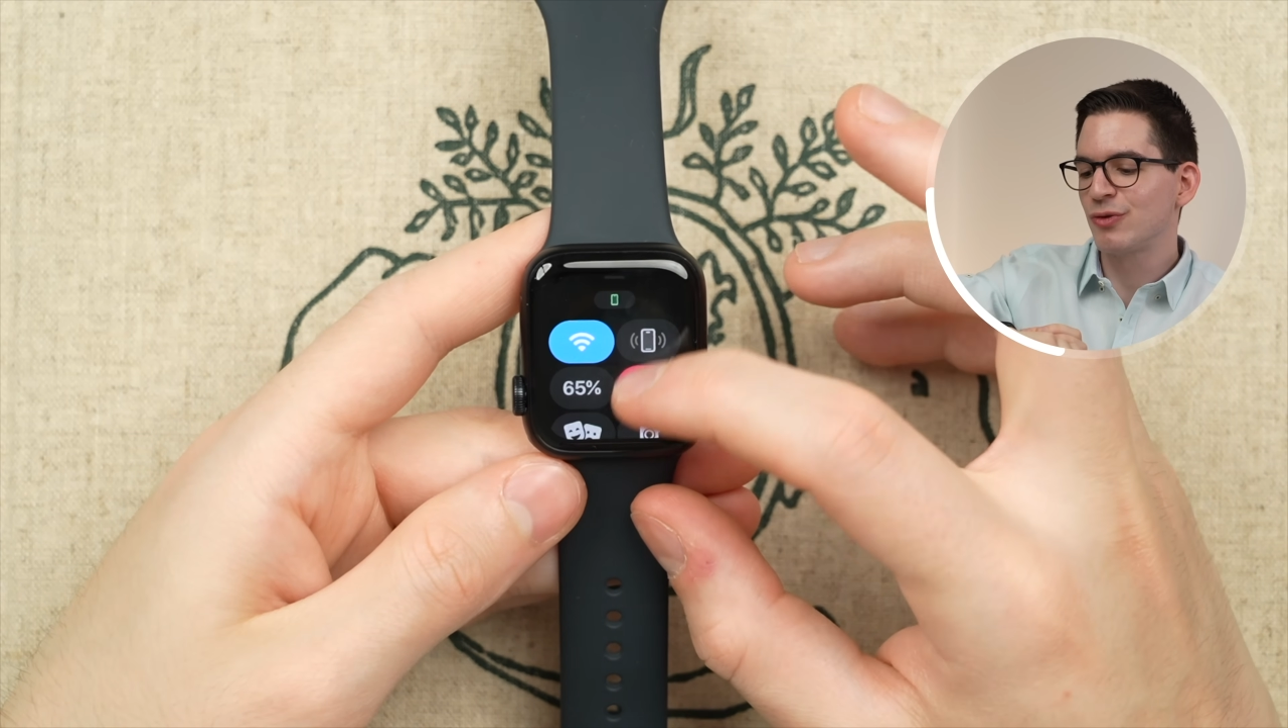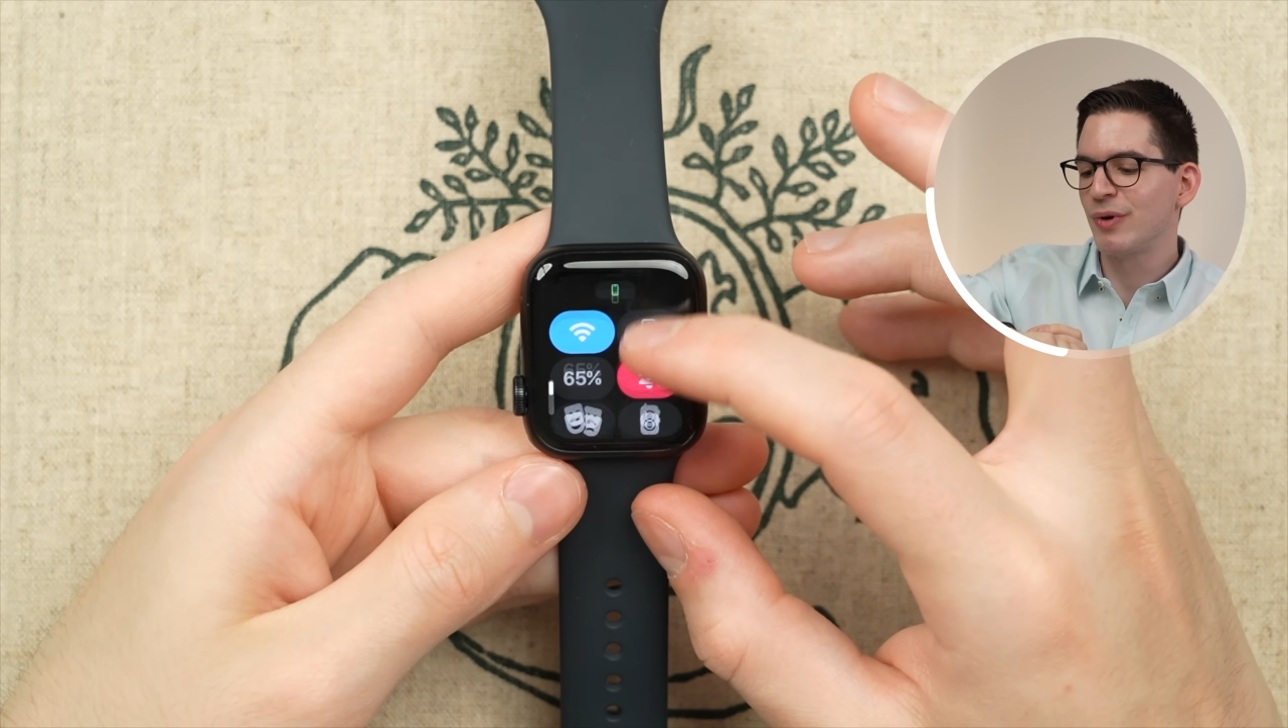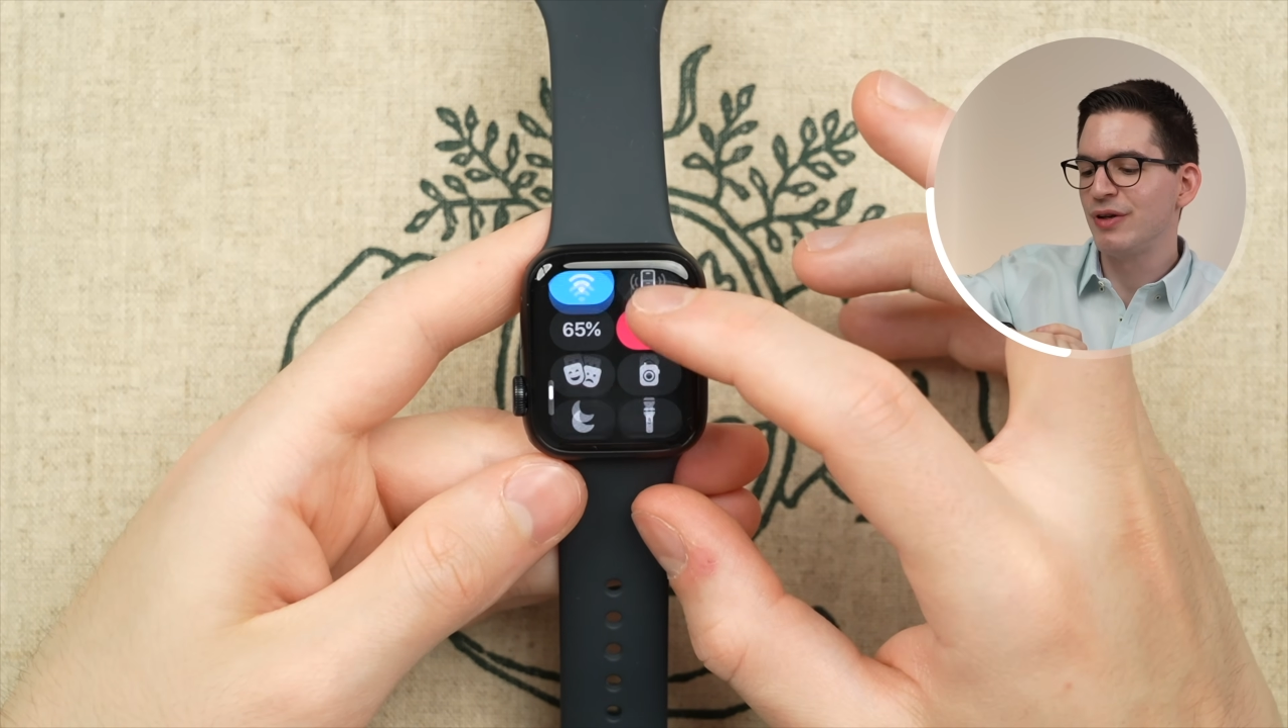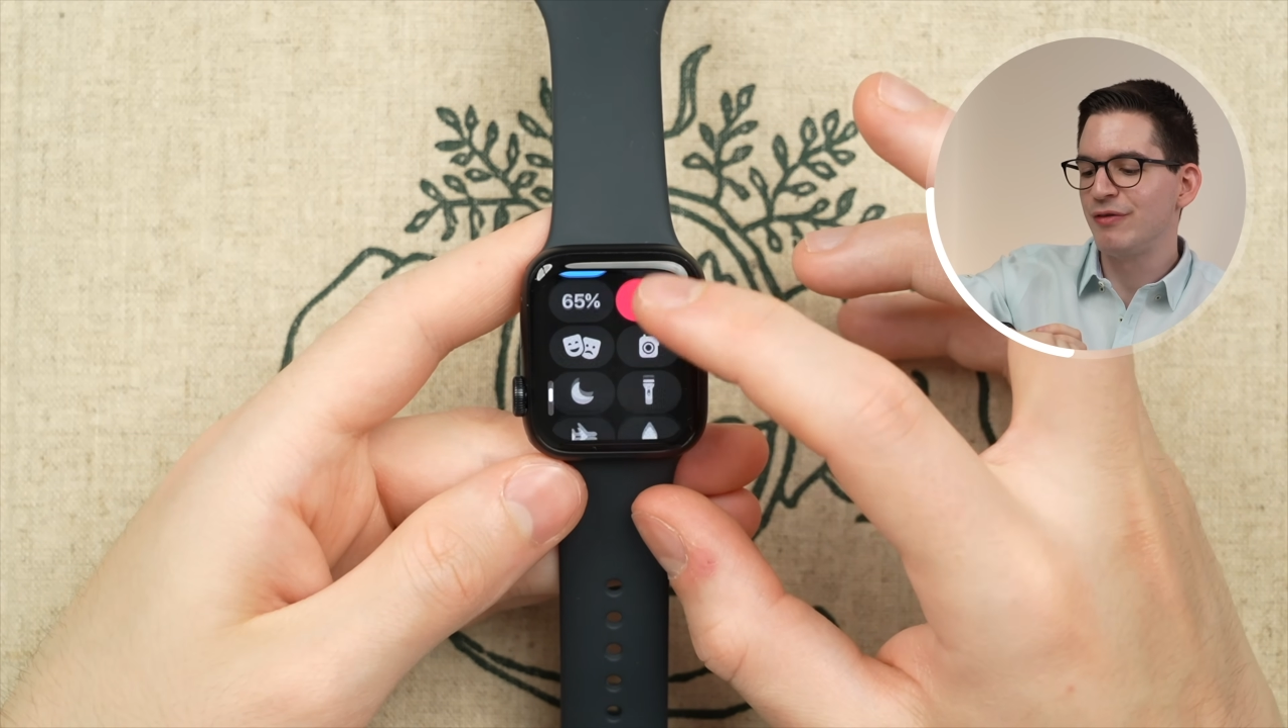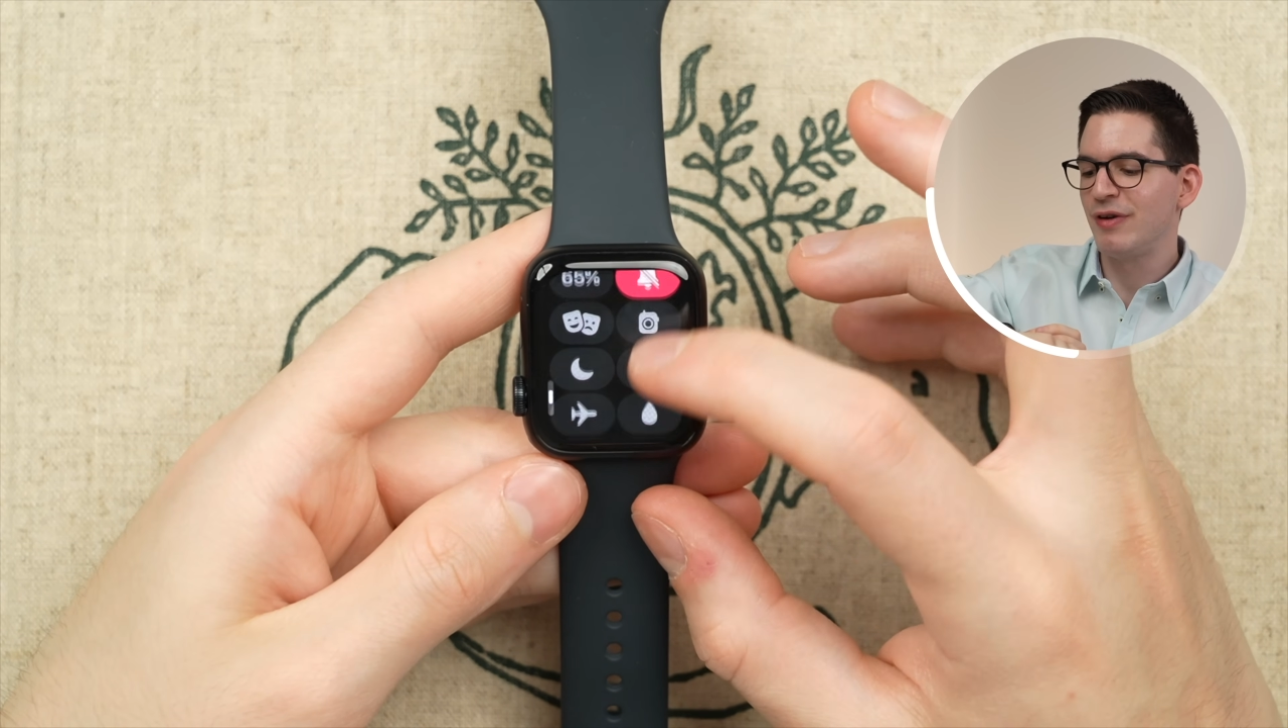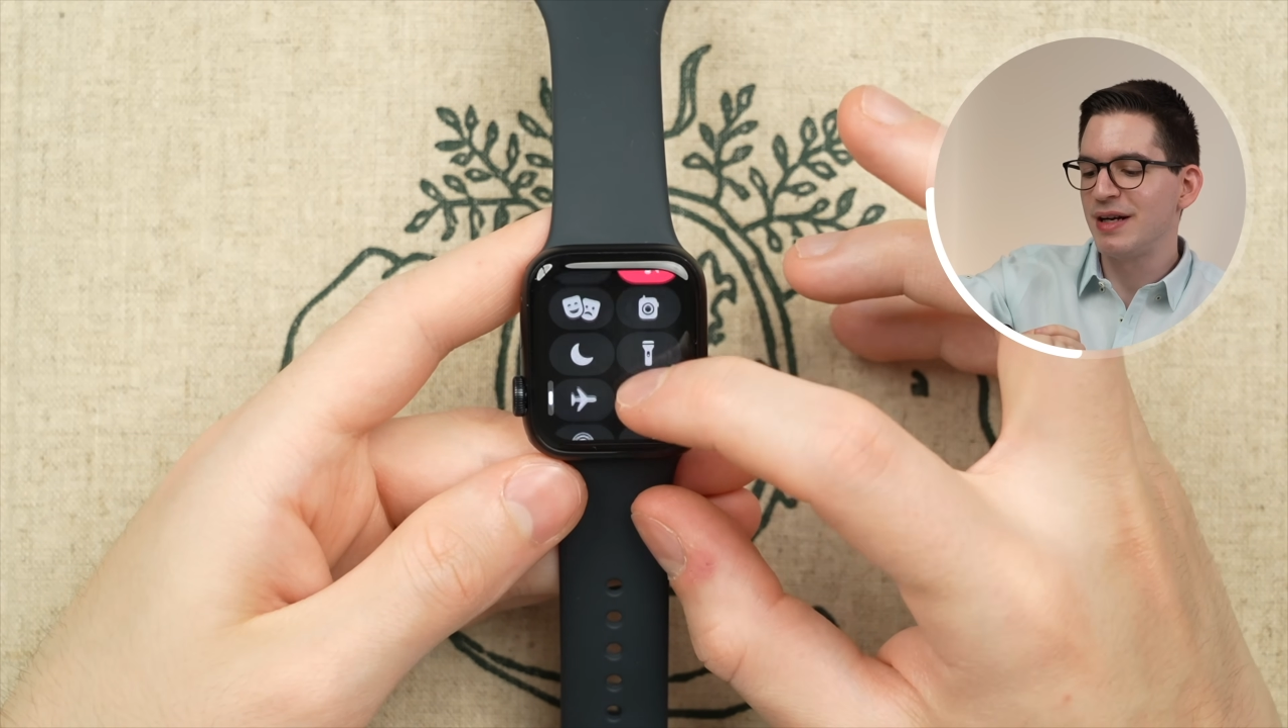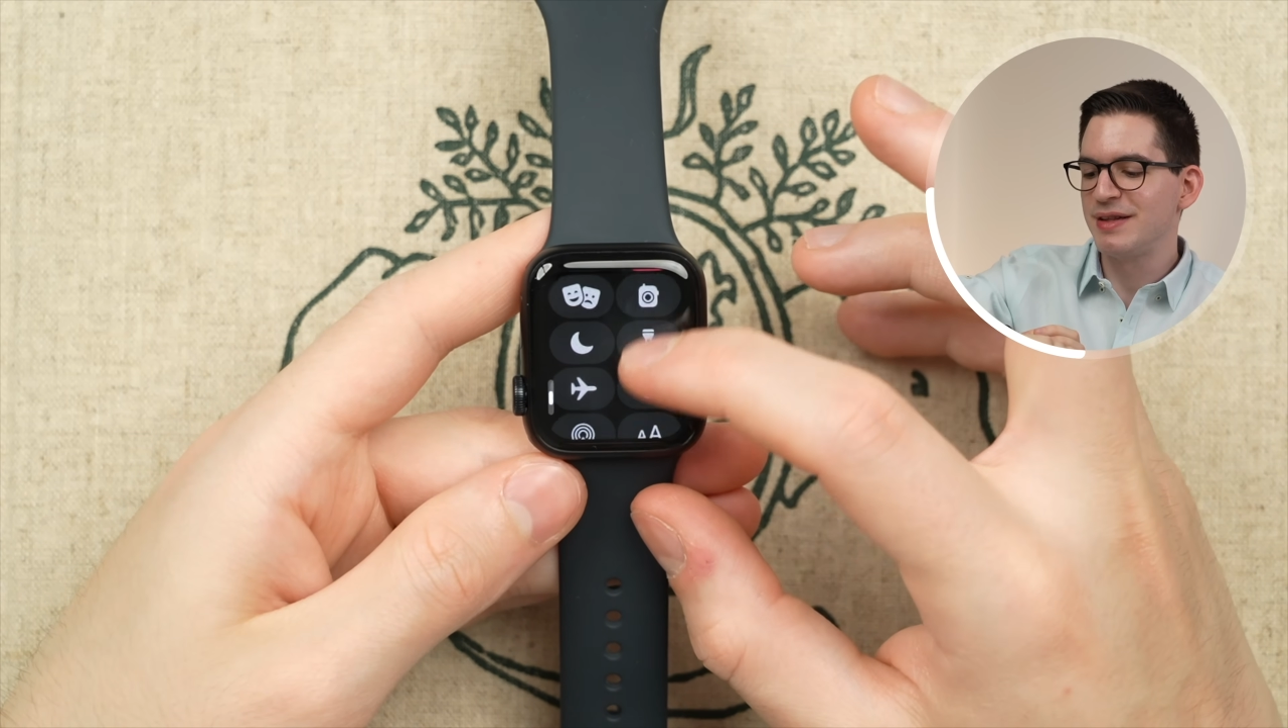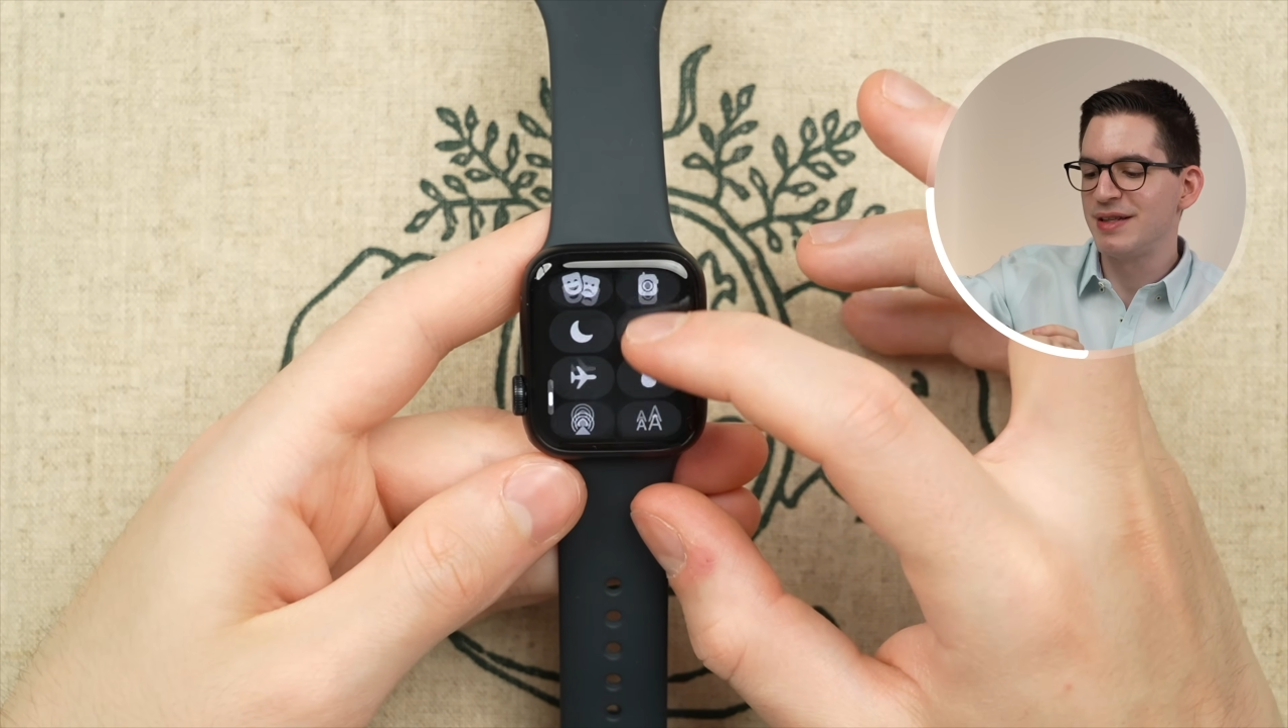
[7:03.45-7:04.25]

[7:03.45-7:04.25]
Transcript: where you find